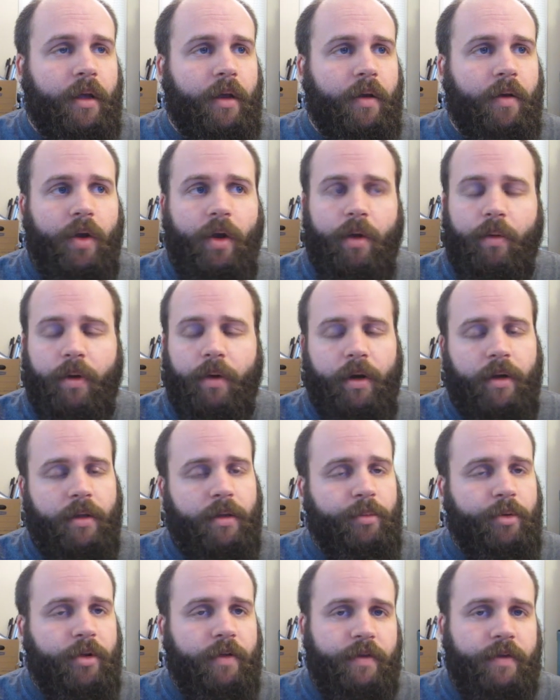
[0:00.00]
Nowhere in the
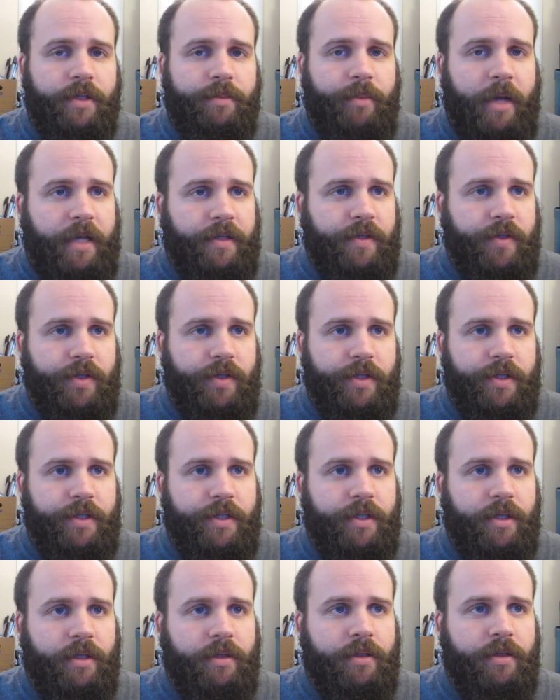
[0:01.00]
previous
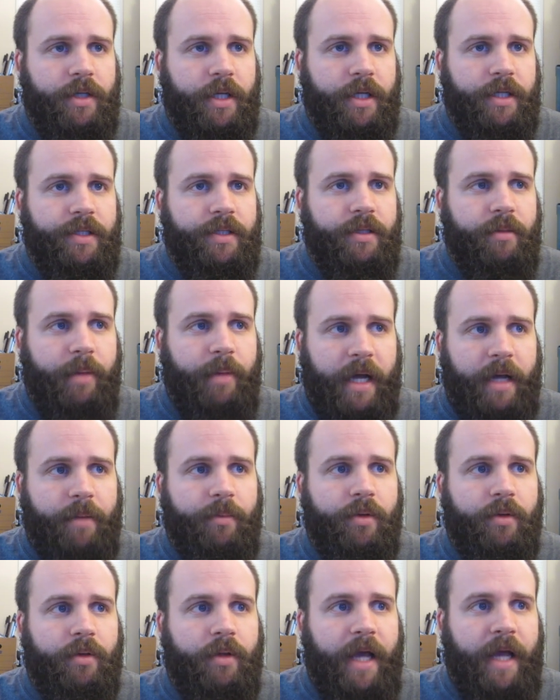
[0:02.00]
passages does the
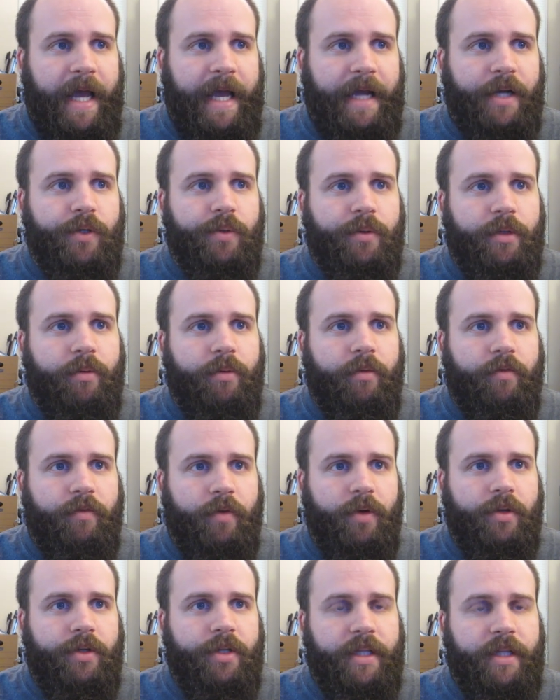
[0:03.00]
Bible actually
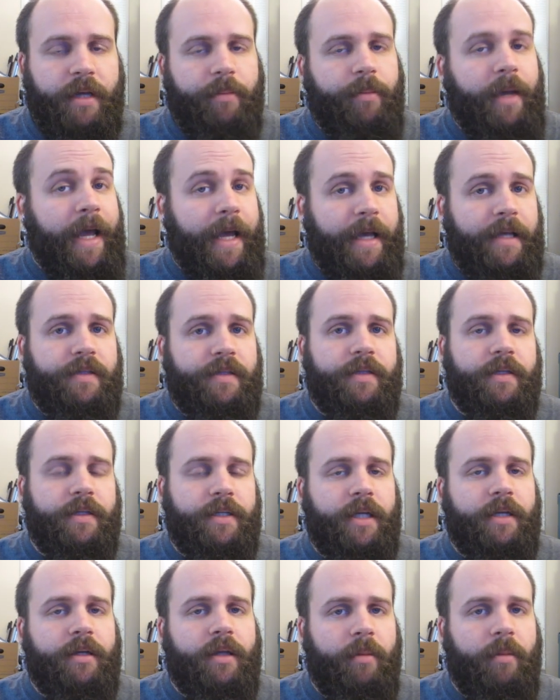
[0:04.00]
refer to them as the
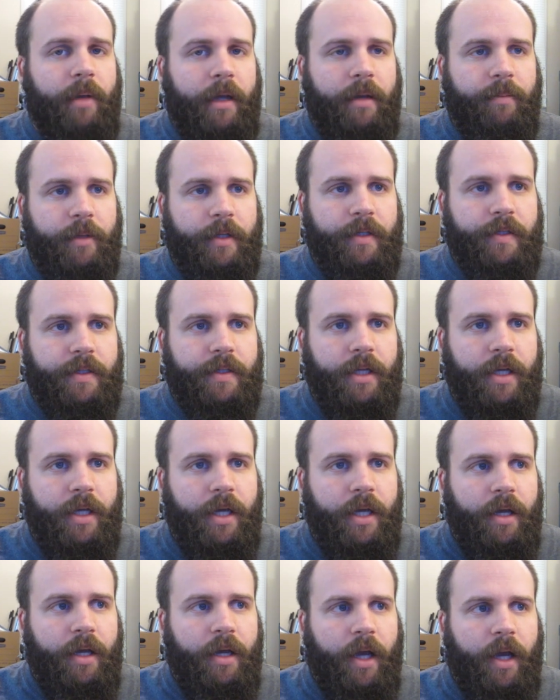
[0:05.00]
10 commandments.
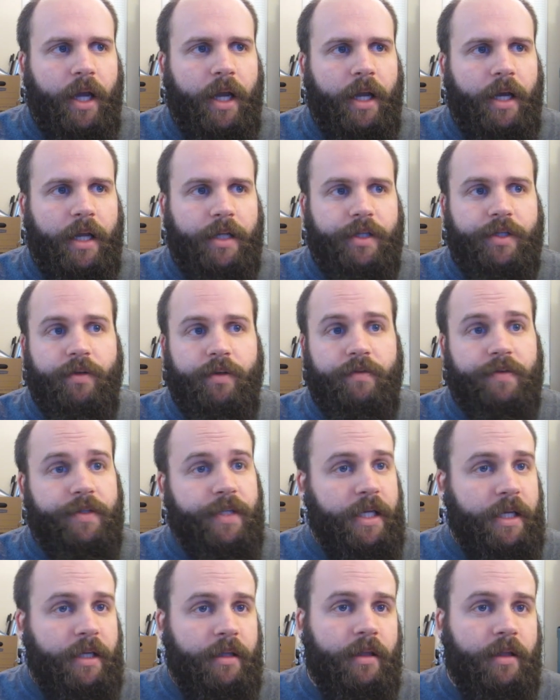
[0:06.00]
And as you've
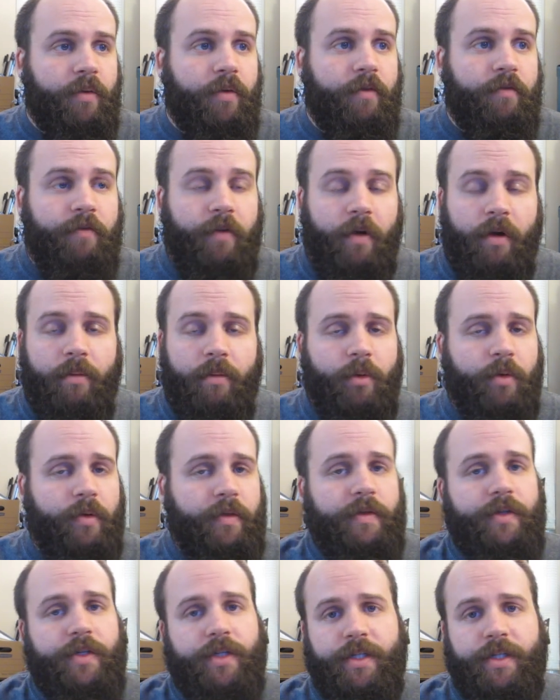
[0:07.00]
seen, there were far more
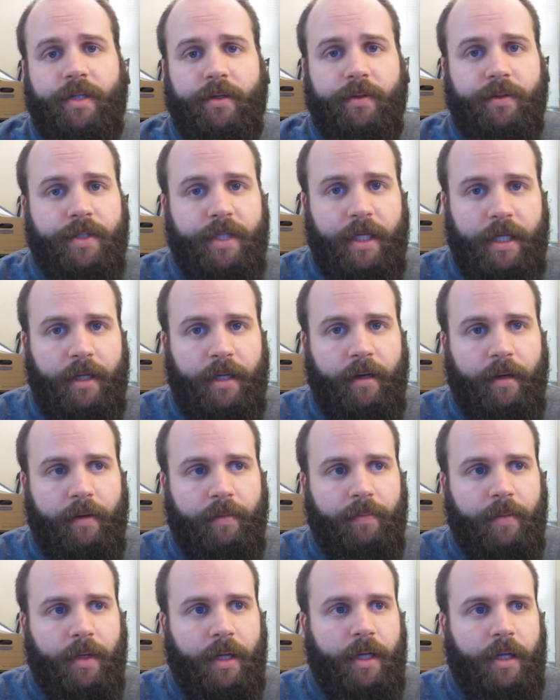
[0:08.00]
than just those 10.
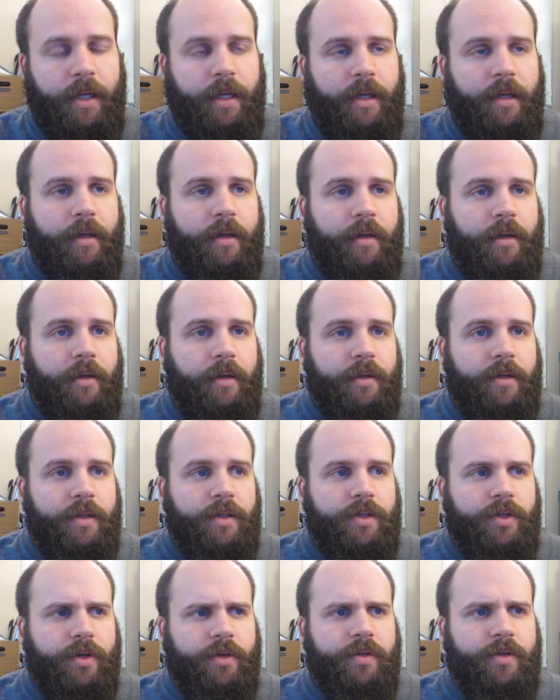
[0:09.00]

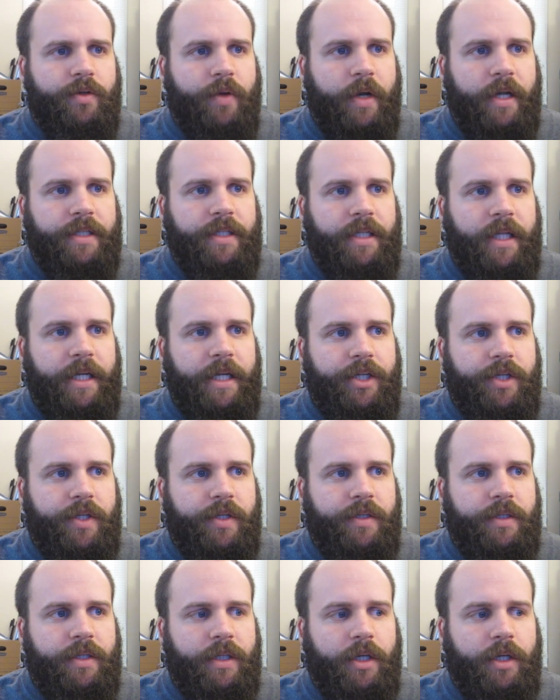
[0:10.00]
Certain
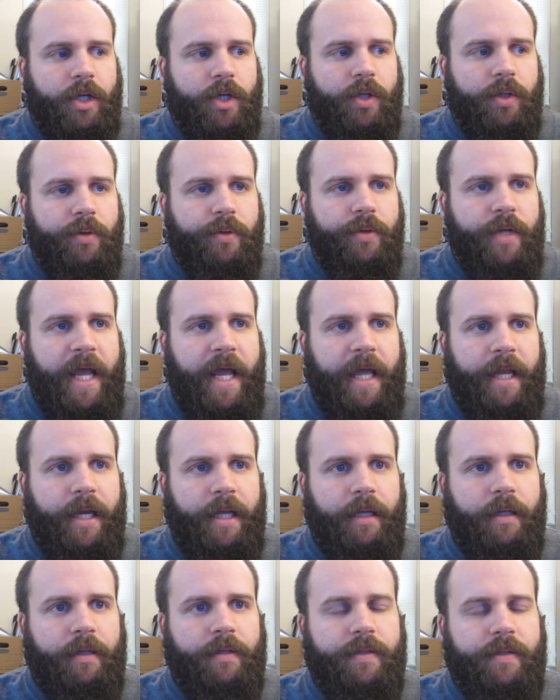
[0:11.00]
translations include
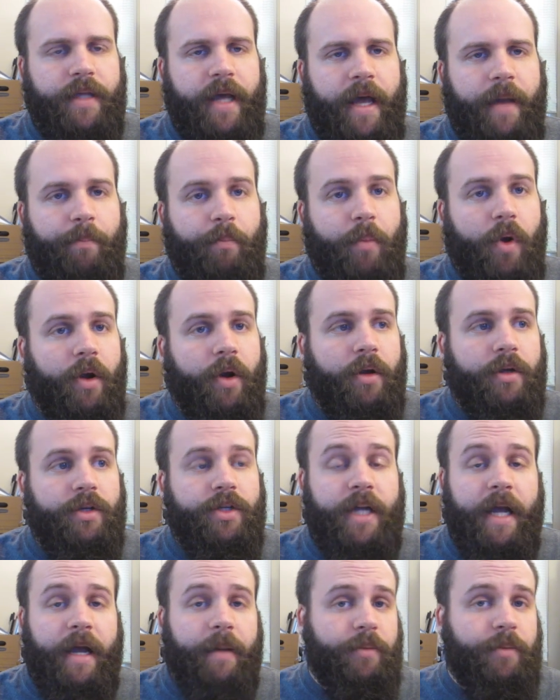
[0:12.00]
headings that mark
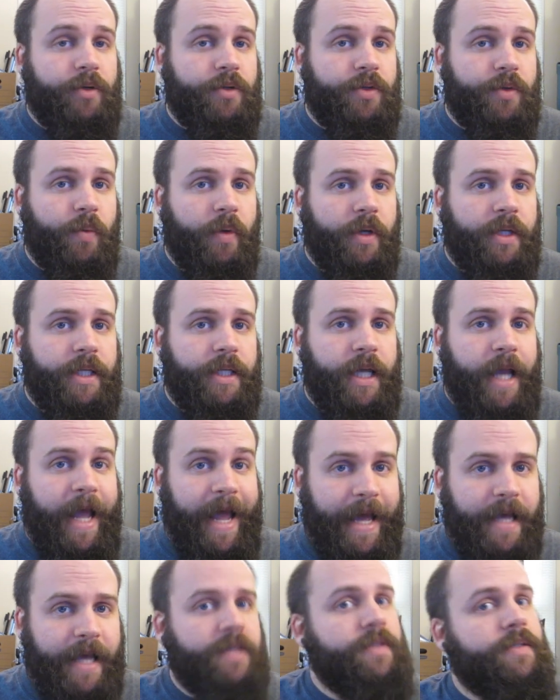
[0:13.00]
chapter 20
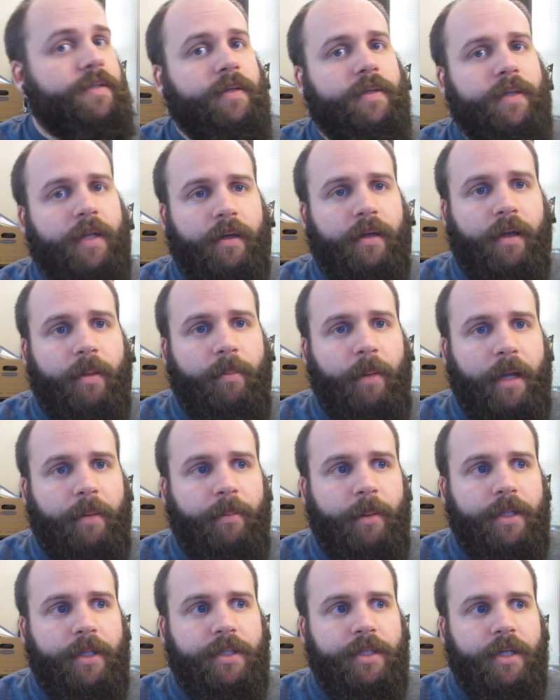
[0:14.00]
as the 10
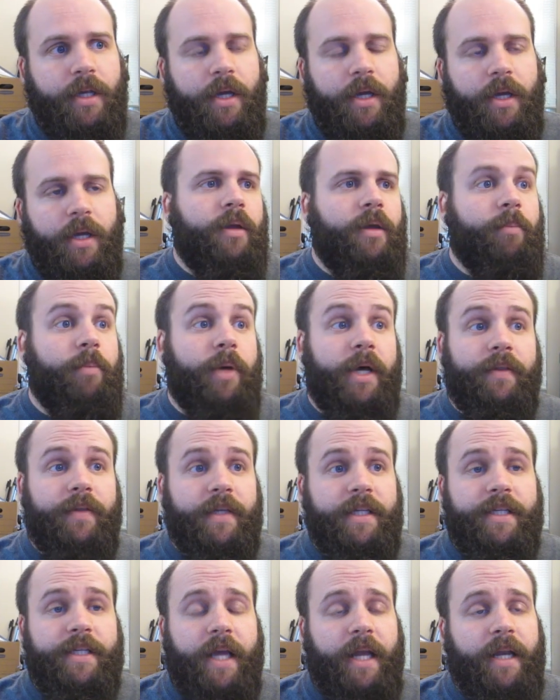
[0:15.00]
commandments, but
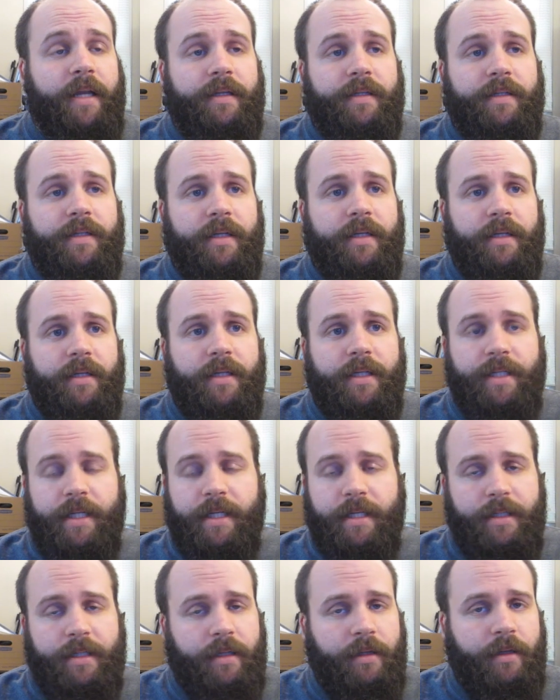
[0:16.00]
these headings didn't
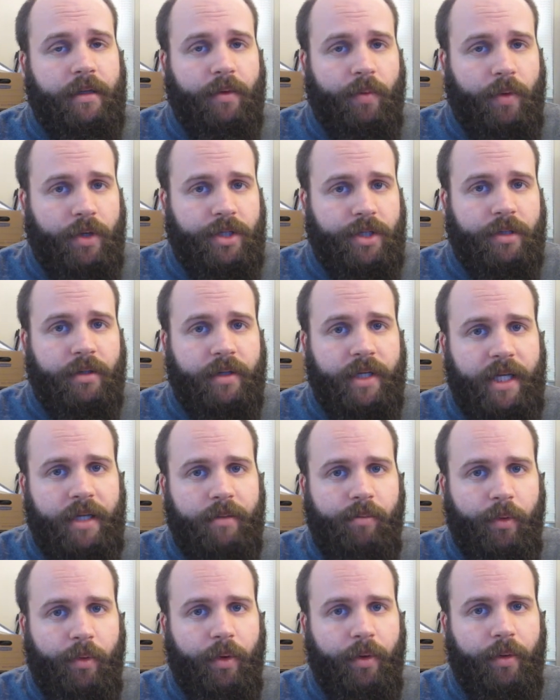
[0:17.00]
exist in the original
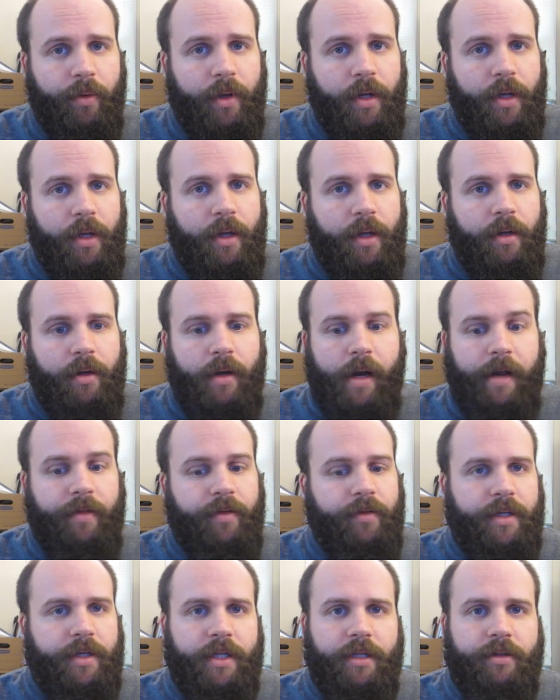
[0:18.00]
Hebrew.
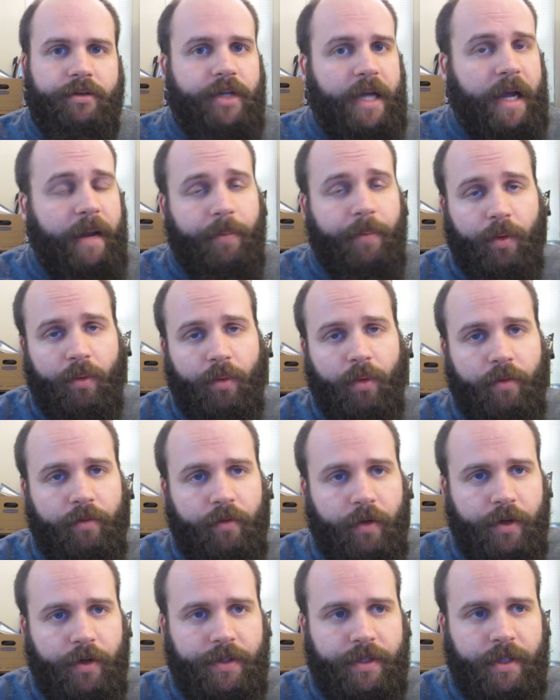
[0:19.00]
Neither did chapter or
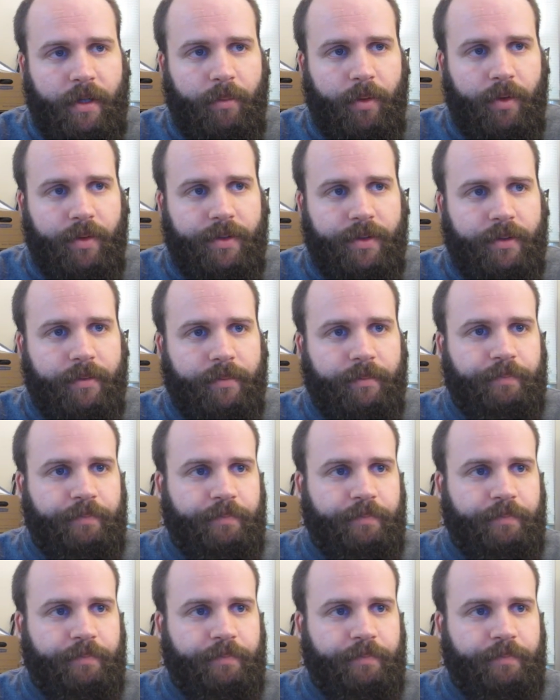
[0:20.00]
verse numbers.